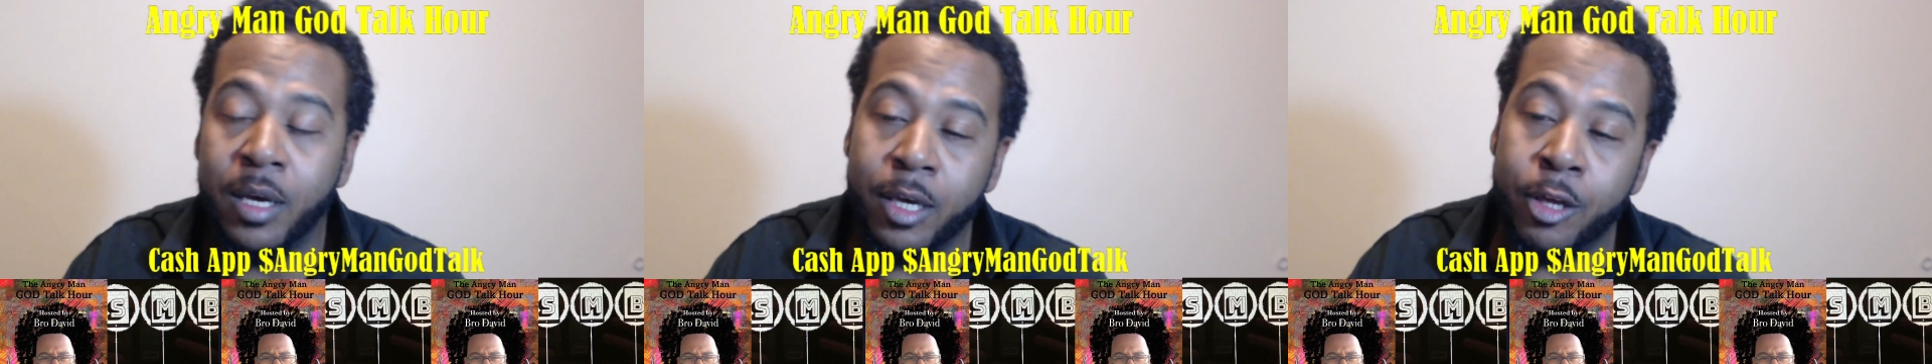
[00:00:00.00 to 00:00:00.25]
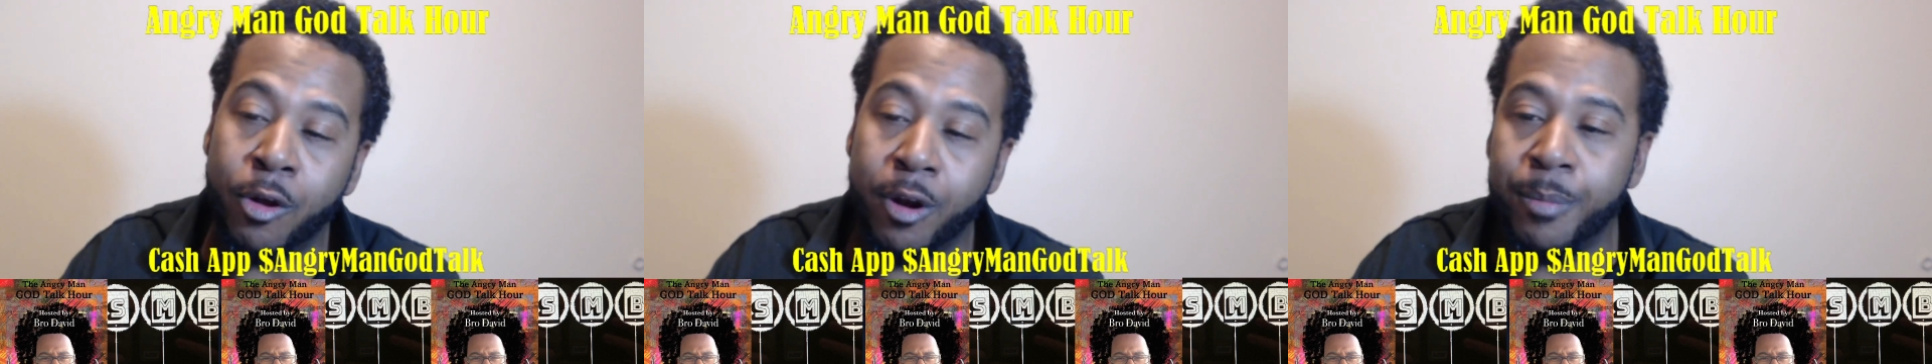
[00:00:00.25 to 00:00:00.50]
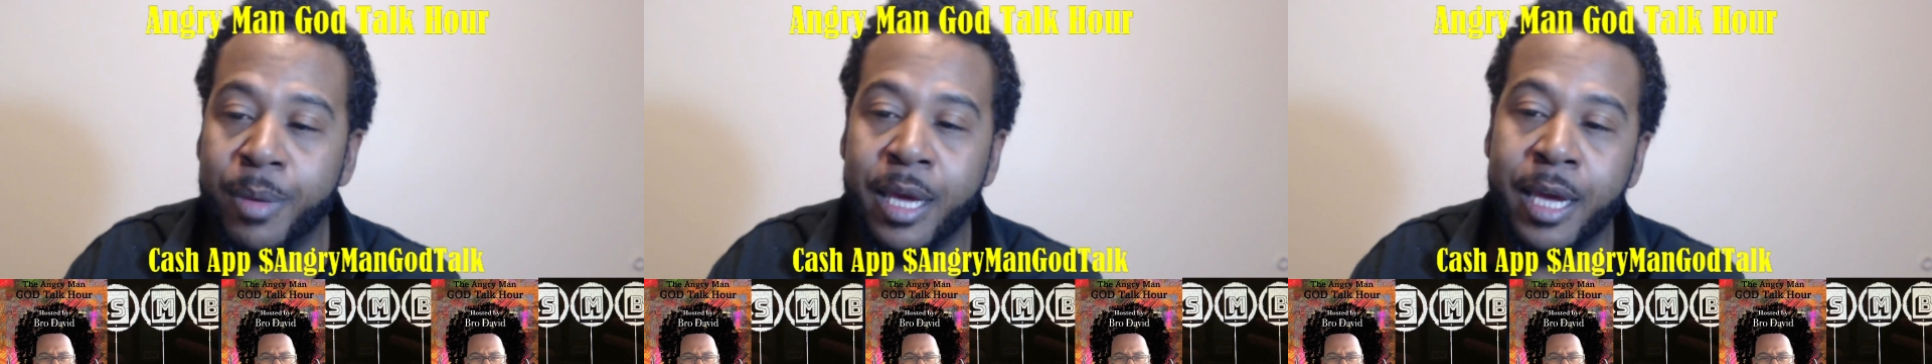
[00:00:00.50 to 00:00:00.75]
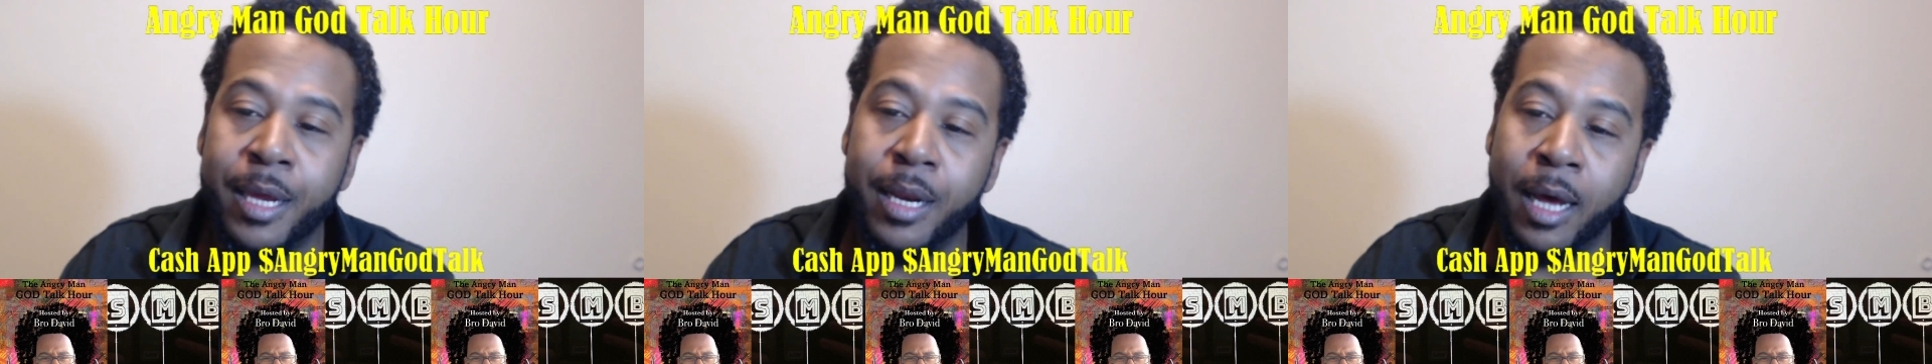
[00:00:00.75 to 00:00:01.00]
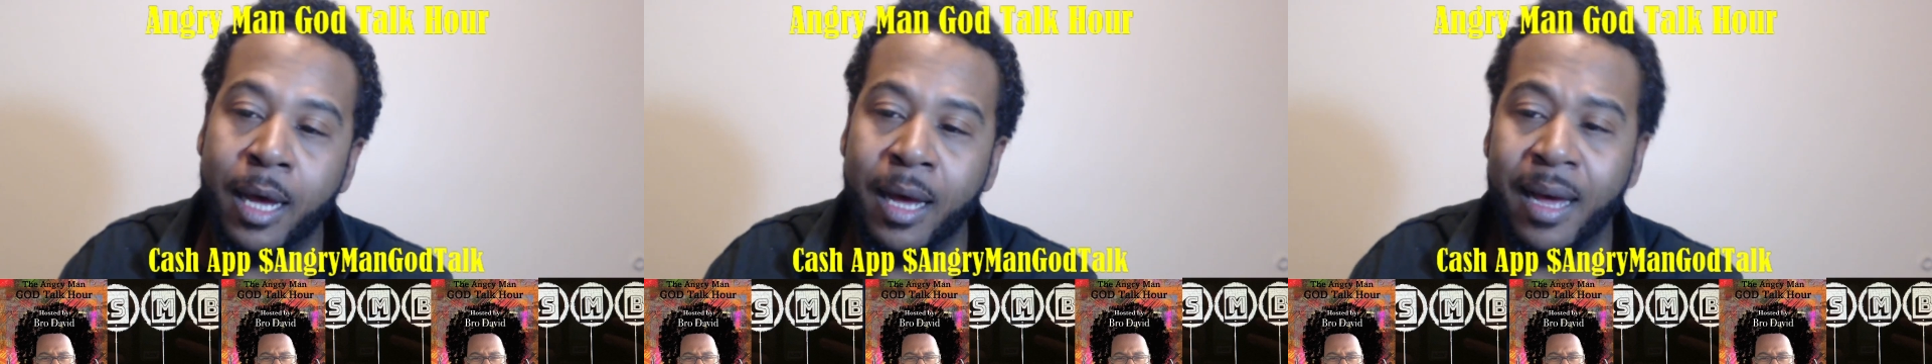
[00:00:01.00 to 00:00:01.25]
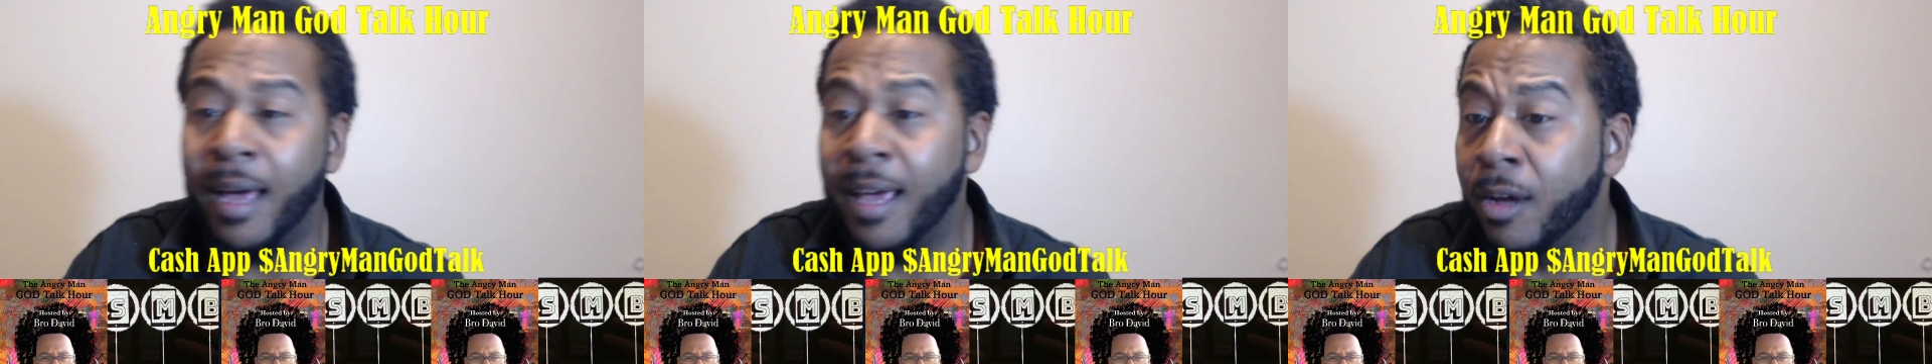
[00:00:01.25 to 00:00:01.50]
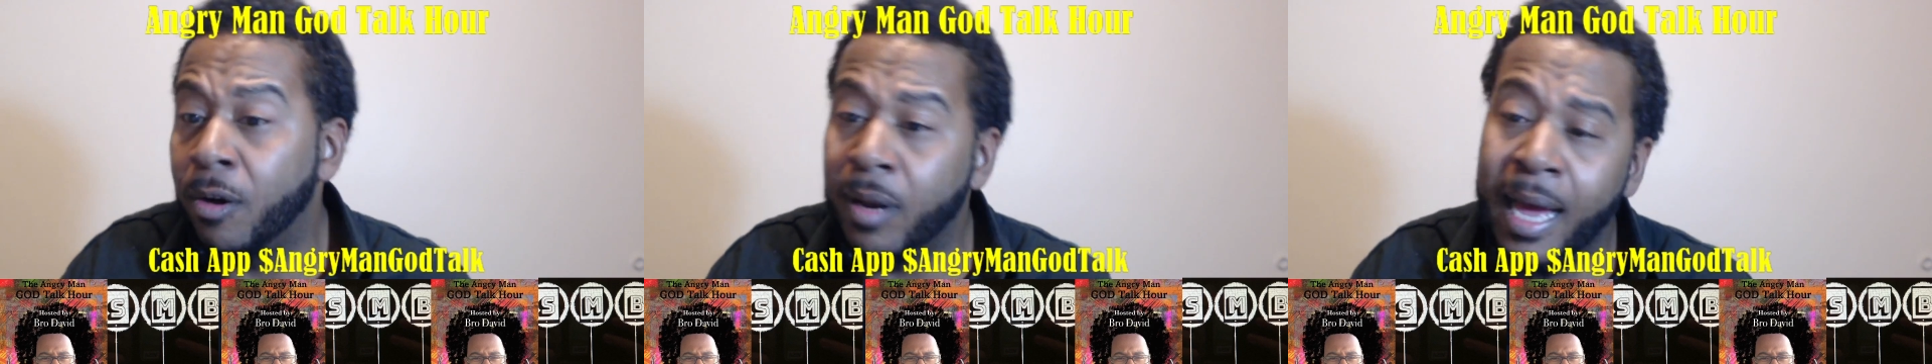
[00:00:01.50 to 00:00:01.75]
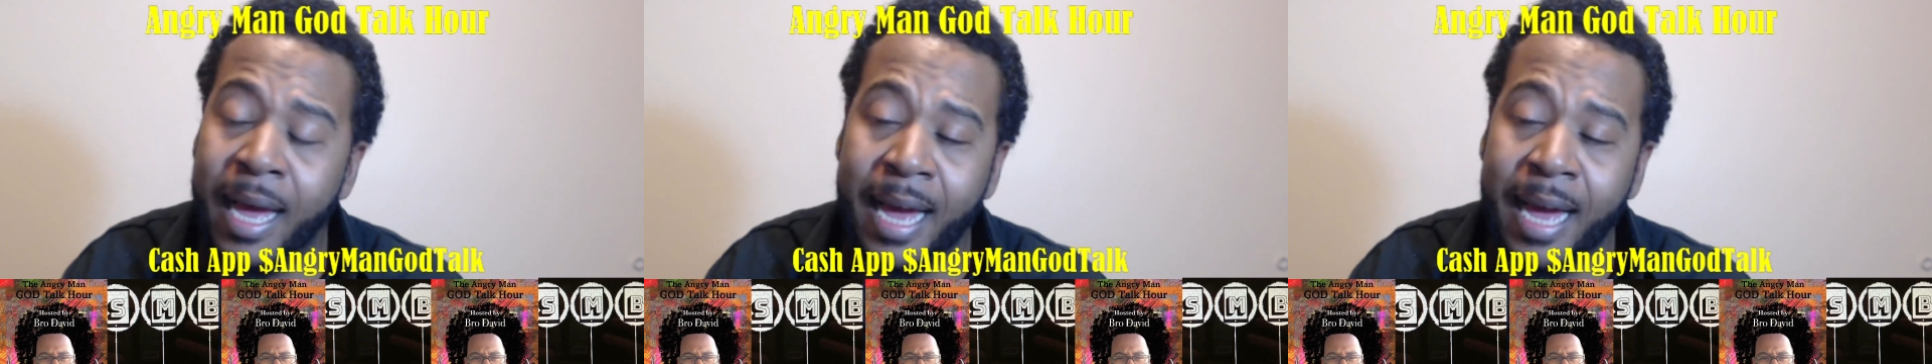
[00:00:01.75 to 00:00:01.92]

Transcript: You know what I mean? I ain't gonna lie.